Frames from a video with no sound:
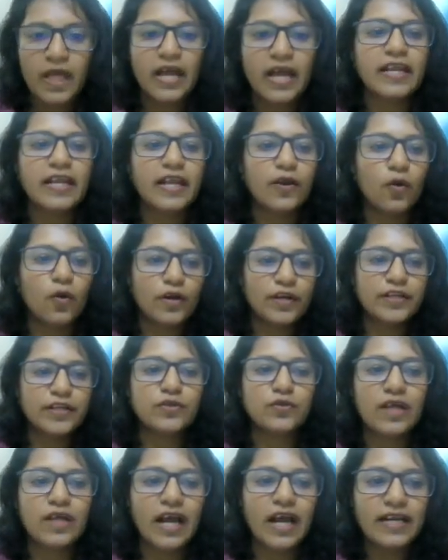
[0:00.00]
And
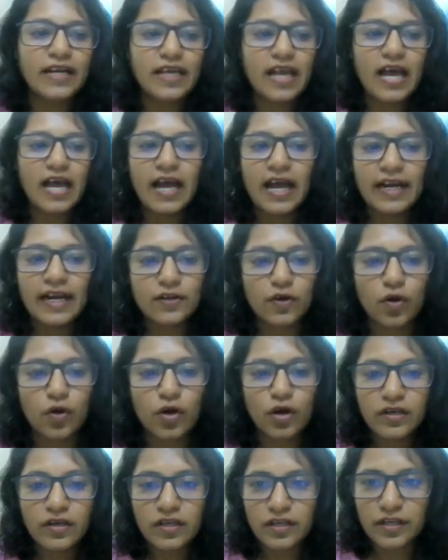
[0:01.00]
according to that, add
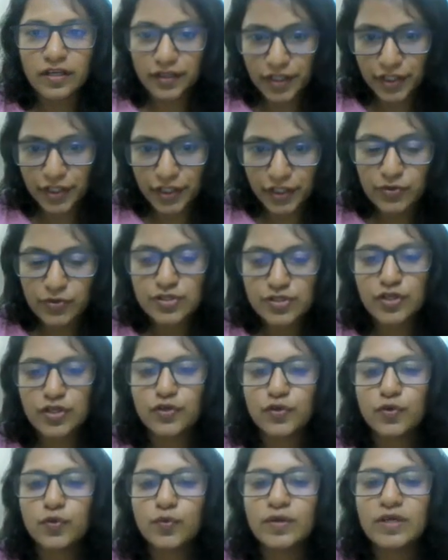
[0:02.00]
or reduce,
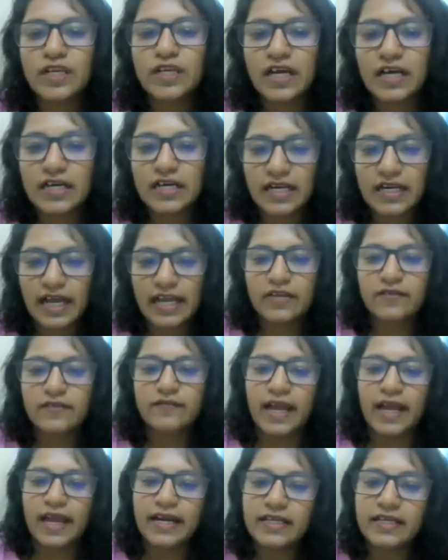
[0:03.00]
you will arrive
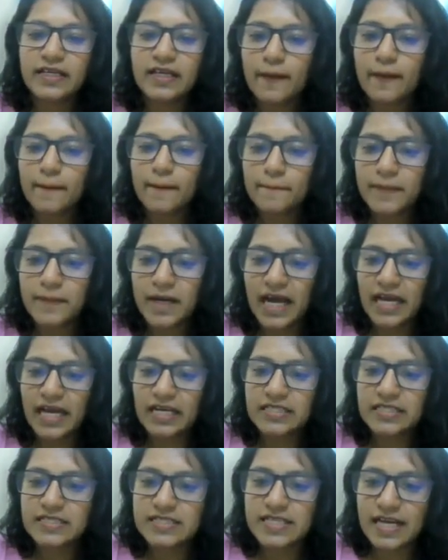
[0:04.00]
at
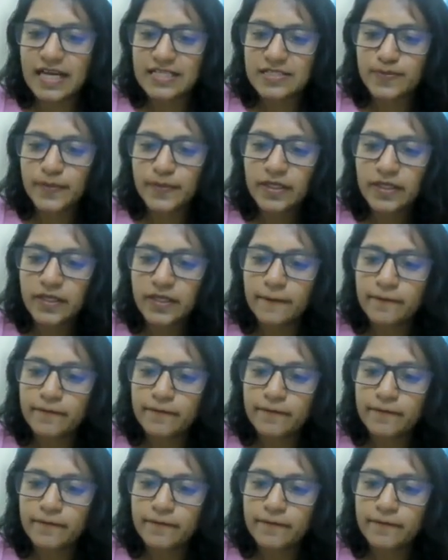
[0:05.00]
balance as per